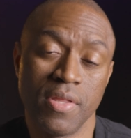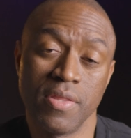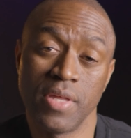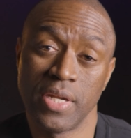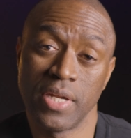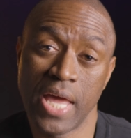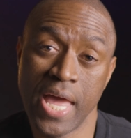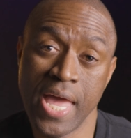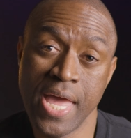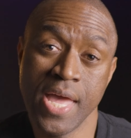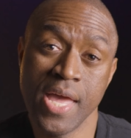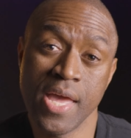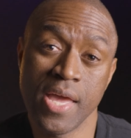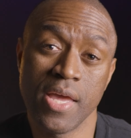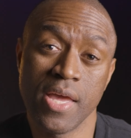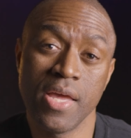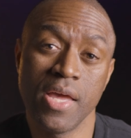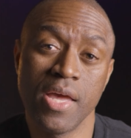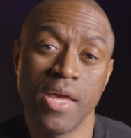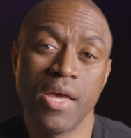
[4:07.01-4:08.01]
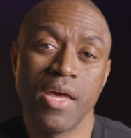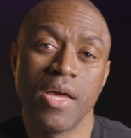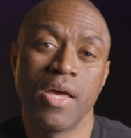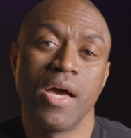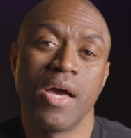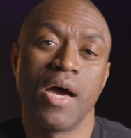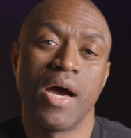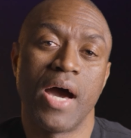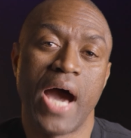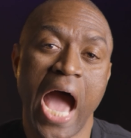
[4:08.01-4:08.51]
that A,
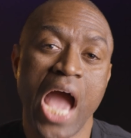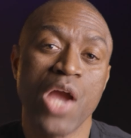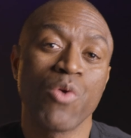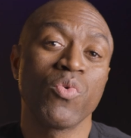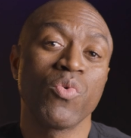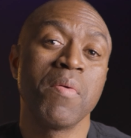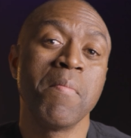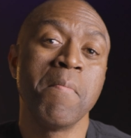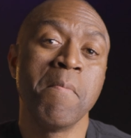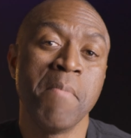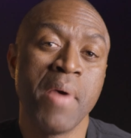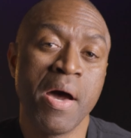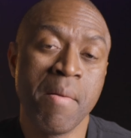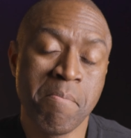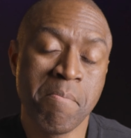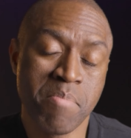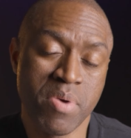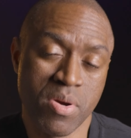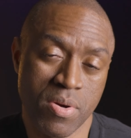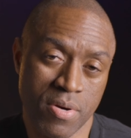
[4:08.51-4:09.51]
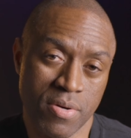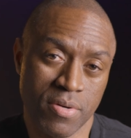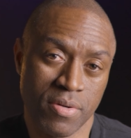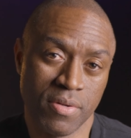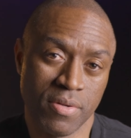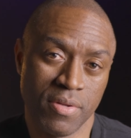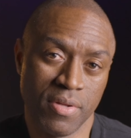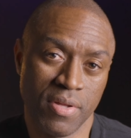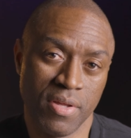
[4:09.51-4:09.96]
I remember